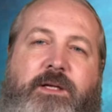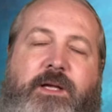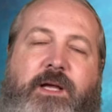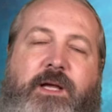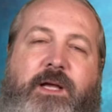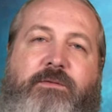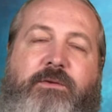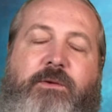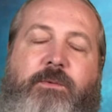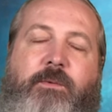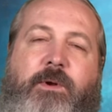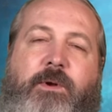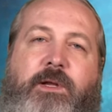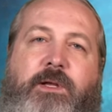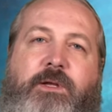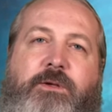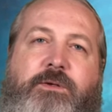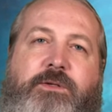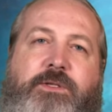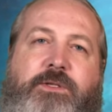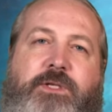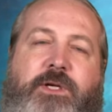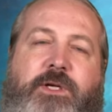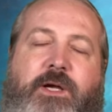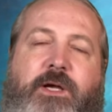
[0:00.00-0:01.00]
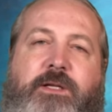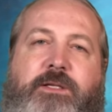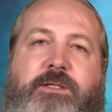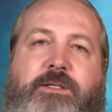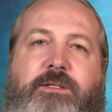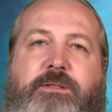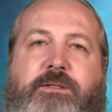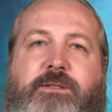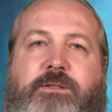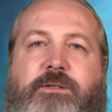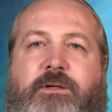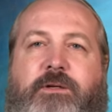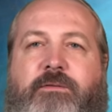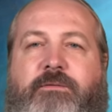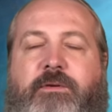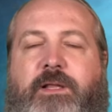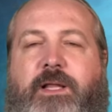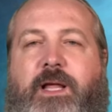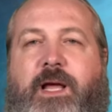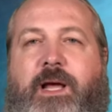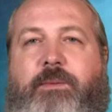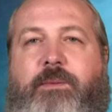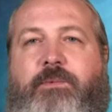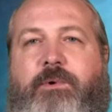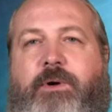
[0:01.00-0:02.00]
If you want to use John to sort of
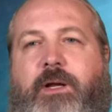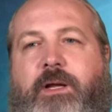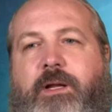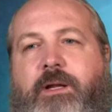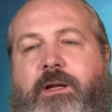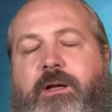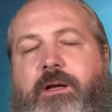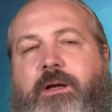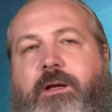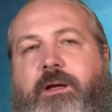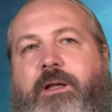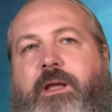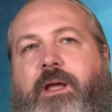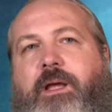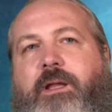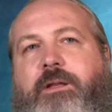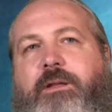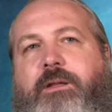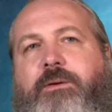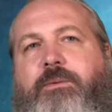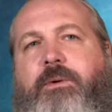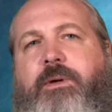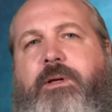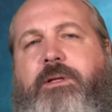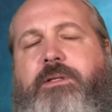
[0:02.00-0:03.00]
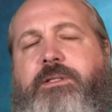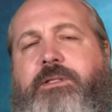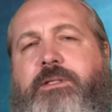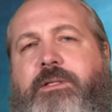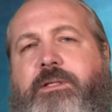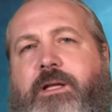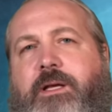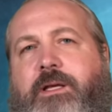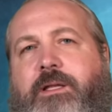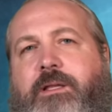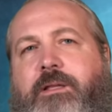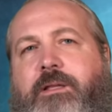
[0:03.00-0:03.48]
elaborate on and nuance, like,